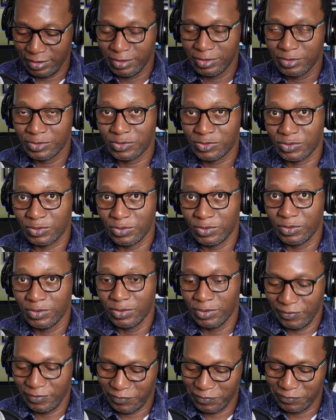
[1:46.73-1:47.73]
So
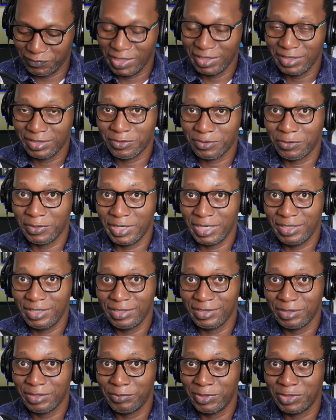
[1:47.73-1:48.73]
if you've done it correctly,
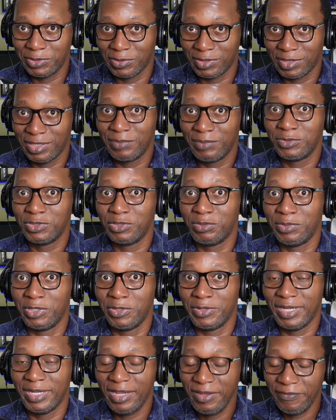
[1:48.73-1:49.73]
that means your thumb should be
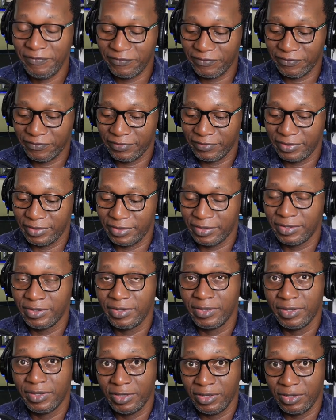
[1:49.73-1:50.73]
on F,
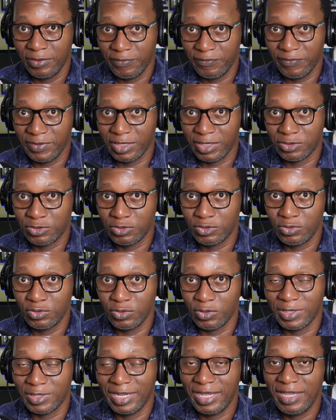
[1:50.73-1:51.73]
finger
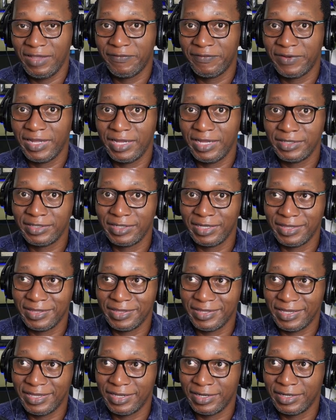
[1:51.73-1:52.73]
2 on A flat, and
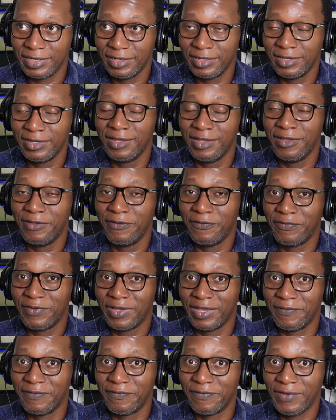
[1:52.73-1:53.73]
then
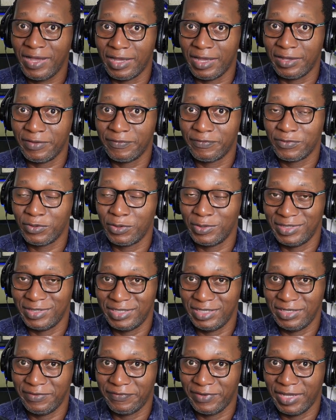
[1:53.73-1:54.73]
finger 5 on
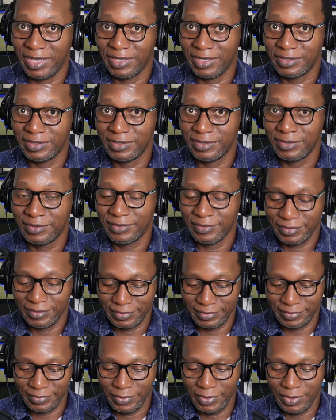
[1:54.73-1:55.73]
D flat.
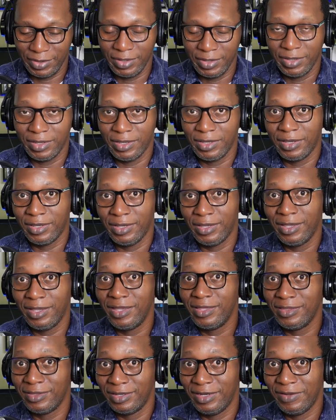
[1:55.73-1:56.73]

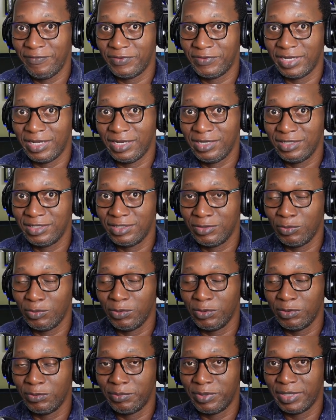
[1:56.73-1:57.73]
In the left hand we
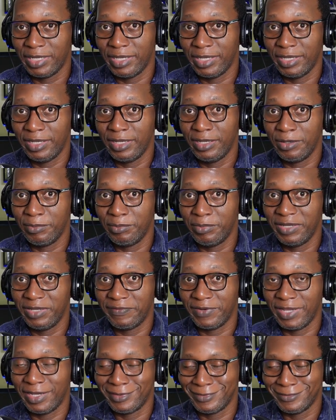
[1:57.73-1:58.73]
will play B
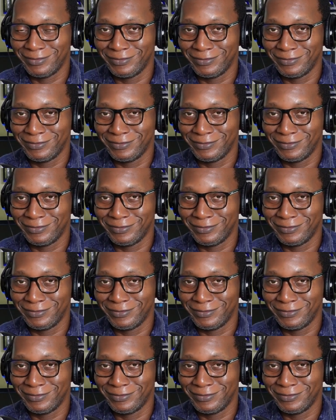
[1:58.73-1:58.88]
flat,